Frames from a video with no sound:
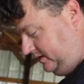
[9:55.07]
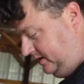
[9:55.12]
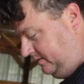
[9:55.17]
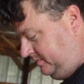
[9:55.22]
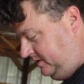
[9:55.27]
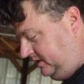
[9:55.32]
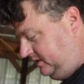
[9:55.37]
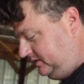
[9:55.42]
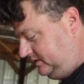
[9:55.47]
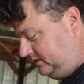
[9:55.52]
I
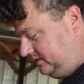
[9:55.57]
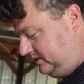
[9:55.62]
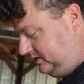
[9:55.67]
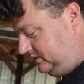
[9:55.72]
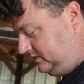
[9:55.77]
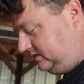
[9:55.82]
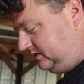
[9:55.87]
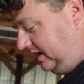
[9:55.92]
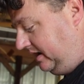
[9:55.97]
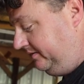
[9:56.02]
mean, it's
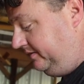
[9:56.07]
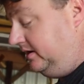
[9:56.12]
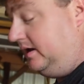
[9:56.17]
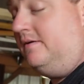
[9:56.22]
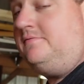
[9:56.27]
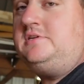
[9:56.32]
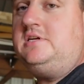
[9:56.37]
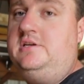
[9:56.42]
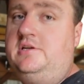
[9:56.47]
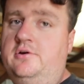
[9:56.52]
just, I'd
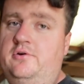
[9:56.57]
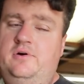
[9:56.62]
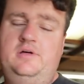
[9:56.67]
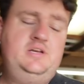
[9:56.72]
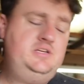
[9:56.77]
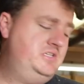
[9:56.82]
love to do it.